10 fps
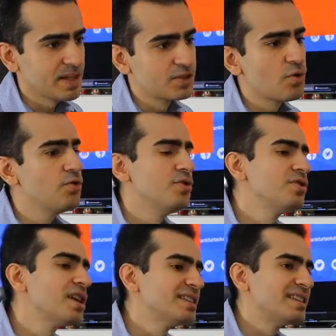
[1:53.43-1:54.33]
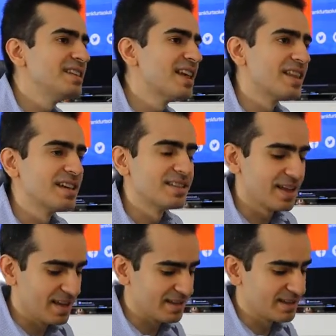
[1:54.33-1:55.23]
So you can see that
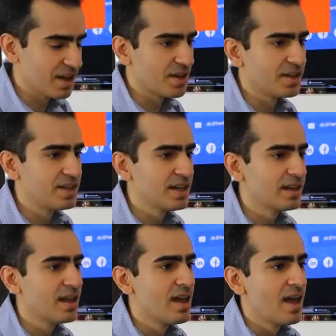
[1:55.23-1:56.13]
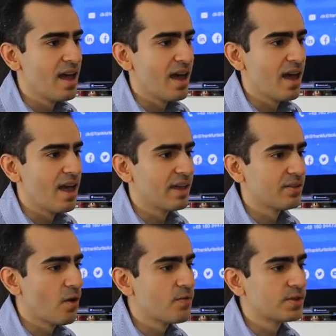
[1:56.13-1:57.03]
it's not ideal, and
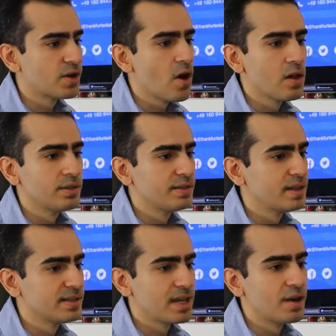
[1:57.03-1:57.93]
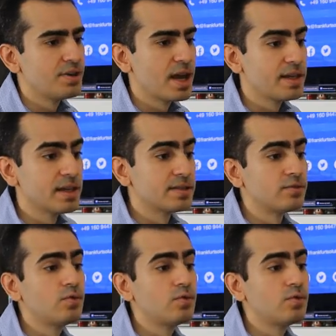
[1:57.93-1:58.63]
overall this area gets